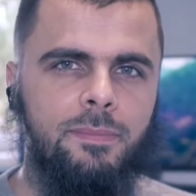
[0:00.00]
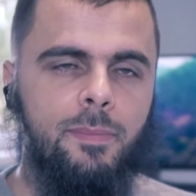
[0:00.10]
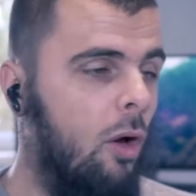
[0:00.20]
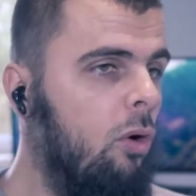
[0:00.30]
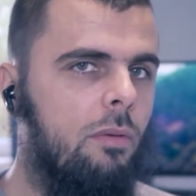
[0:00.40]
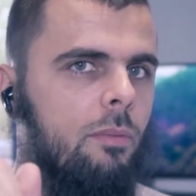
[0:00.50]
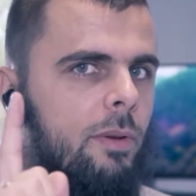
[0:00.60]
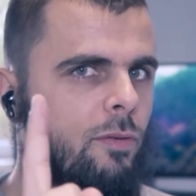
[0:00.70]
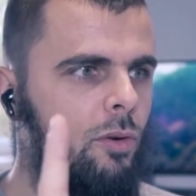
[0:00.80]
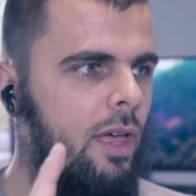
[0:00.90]
Oh,
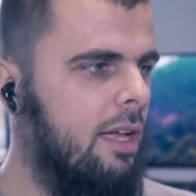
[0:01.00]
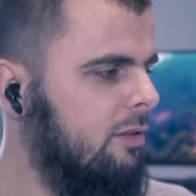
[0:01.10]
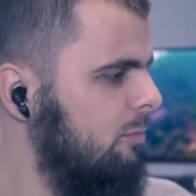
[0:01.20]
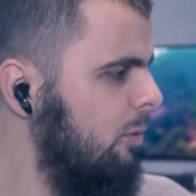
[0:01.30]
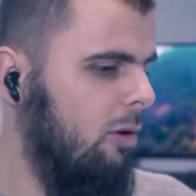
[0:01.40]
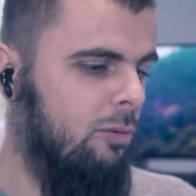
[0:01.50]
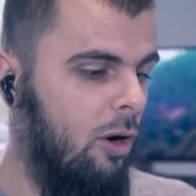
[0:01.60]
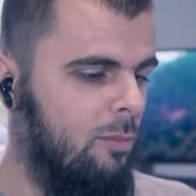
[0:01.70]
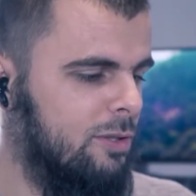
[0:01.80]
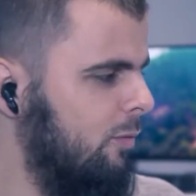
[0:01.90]
before that, whoa,
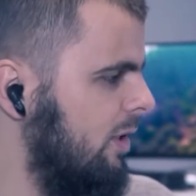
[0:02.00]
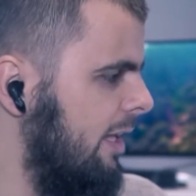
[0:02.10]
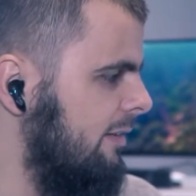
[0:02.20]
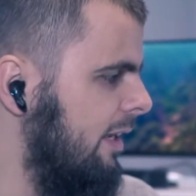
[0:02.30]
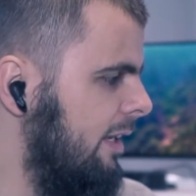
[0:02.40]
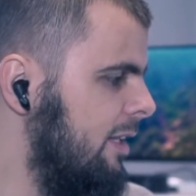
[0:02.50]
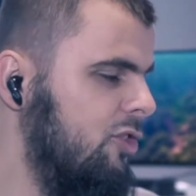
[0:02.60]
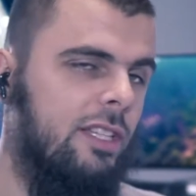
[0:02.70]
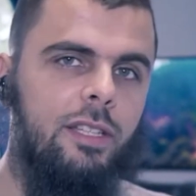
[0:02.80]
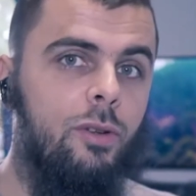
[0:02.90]
almost forgot. Let's
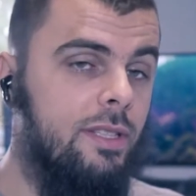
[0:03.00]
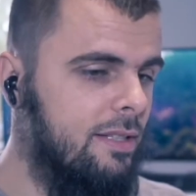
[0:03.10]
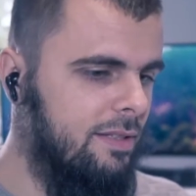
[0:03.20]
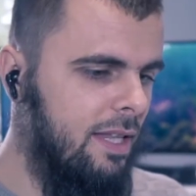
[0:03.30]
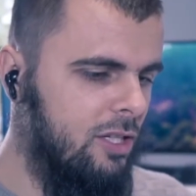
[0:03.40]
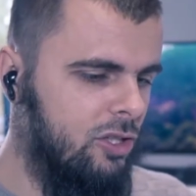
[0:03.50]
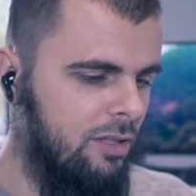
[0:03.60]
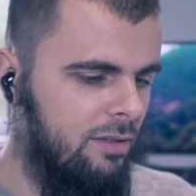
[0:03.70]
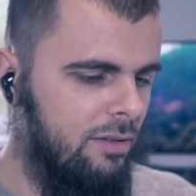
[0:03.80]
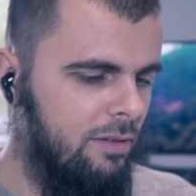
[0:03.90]
check the noise
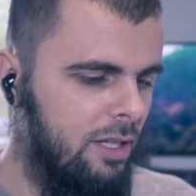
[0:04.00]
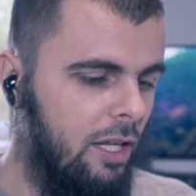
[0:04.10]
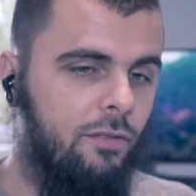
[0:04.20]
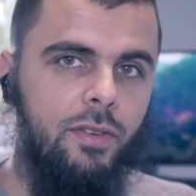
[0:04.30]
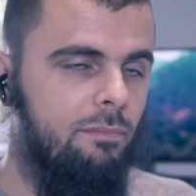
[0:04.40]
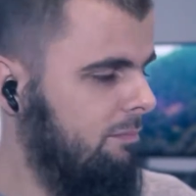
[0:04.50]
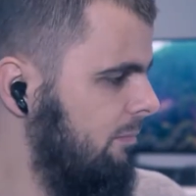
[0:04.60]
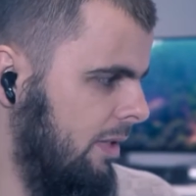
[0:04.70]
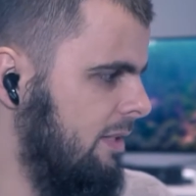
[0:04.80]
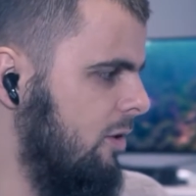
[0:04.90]
cancellation.
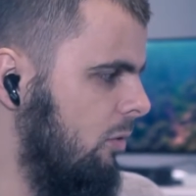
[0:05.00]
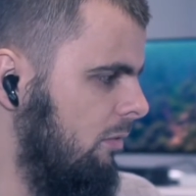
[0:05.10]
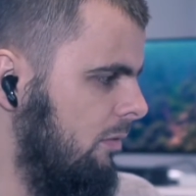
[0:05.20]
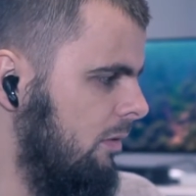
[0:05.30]
Let's go.